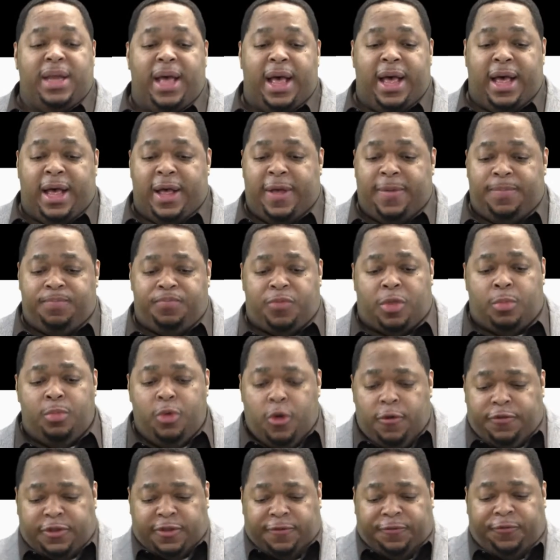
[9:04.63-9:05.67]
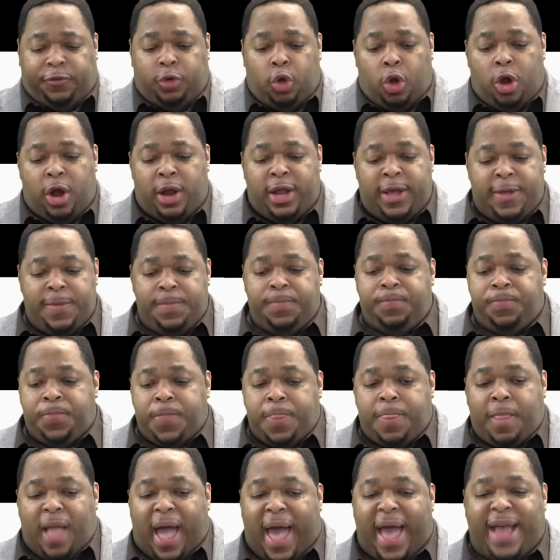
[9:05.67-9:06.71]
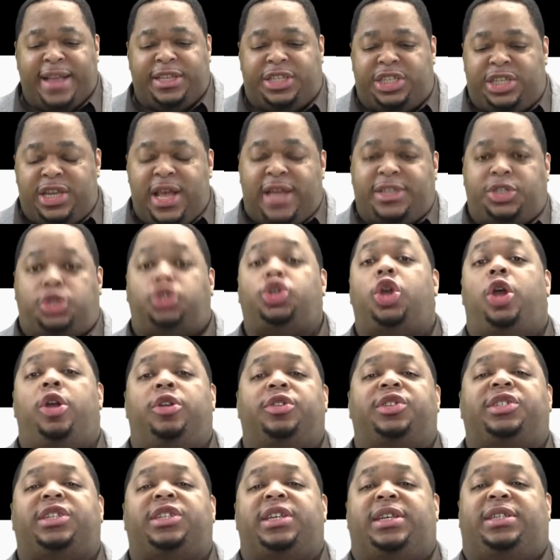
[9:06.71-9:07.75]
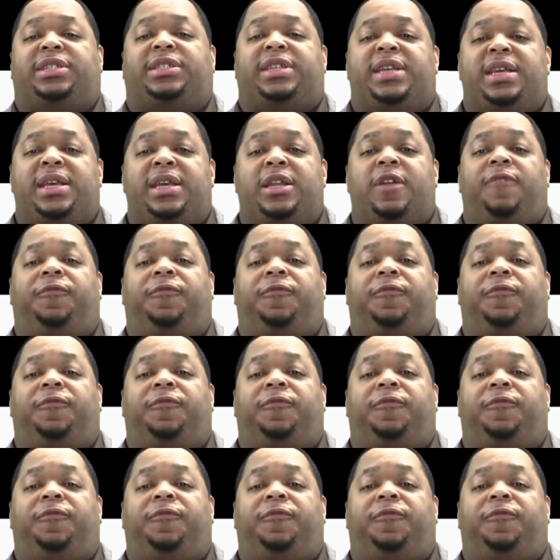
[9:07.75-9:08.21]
uh, moved to Florida I just turned 16.